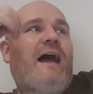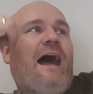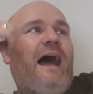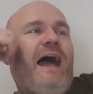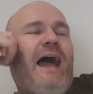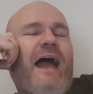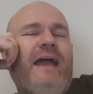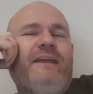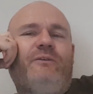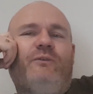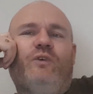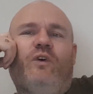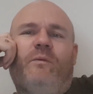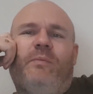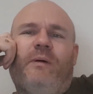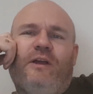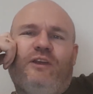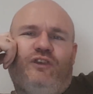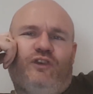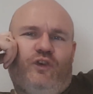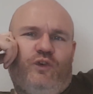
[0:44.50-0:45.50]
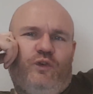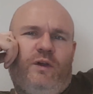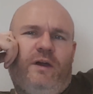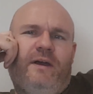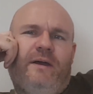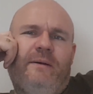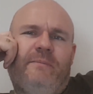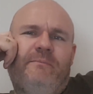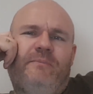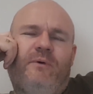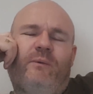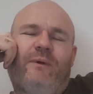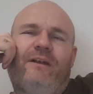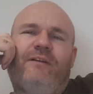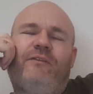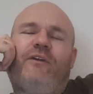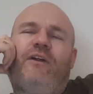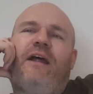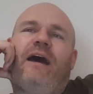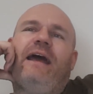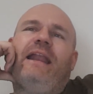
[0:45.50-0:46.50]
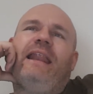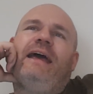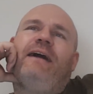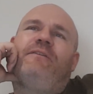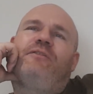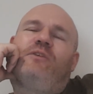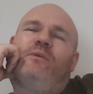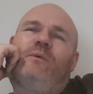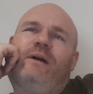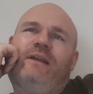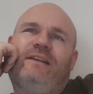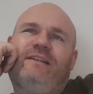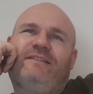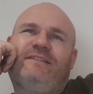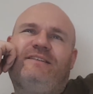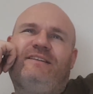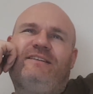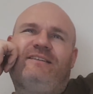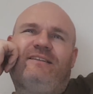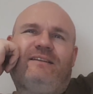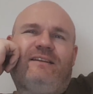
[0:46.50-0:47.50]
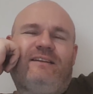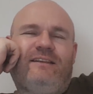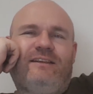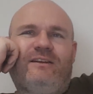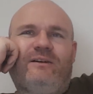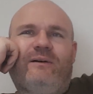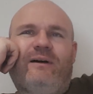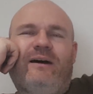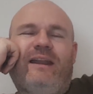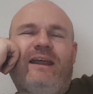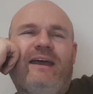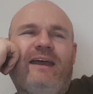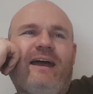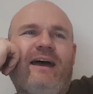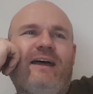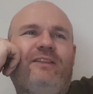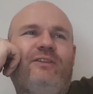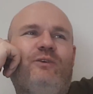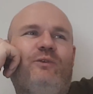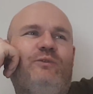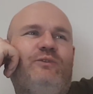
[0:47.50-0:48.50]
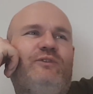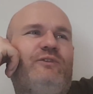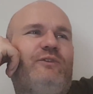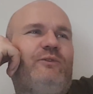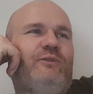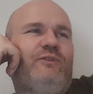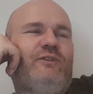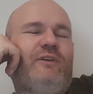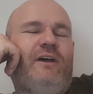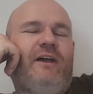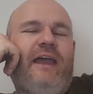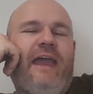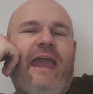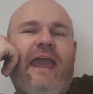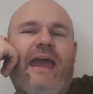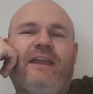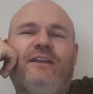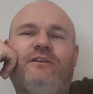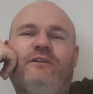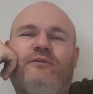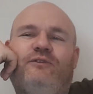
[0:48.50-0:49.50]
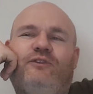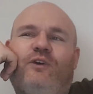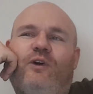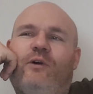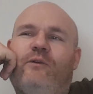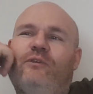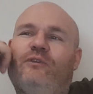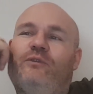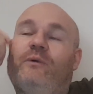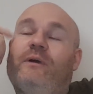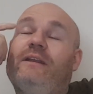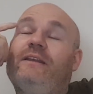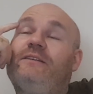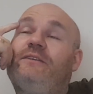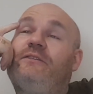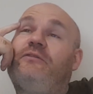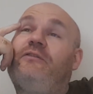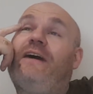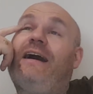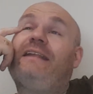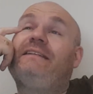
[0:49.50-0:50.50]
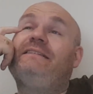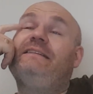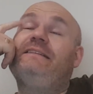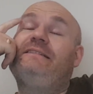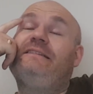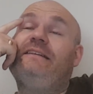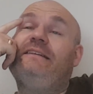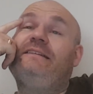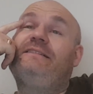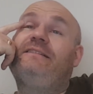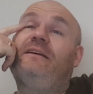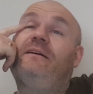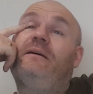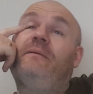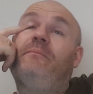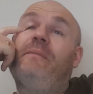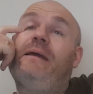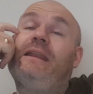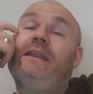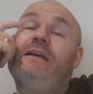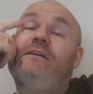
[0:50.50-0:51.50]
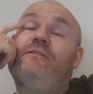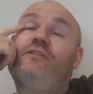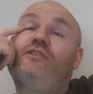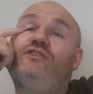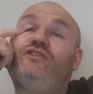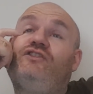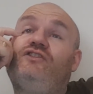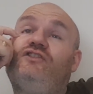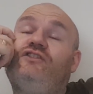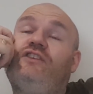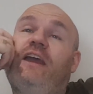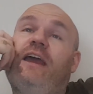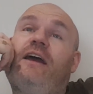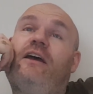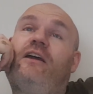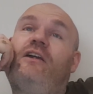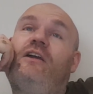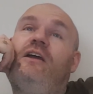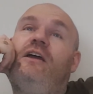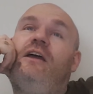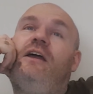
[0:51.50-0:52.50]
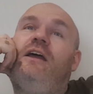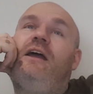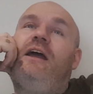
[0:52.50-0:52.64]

I don't know about you, but whenever I left the witnesses and you know, and I had those those end of Jehovah's Witness fantasies that many of us share,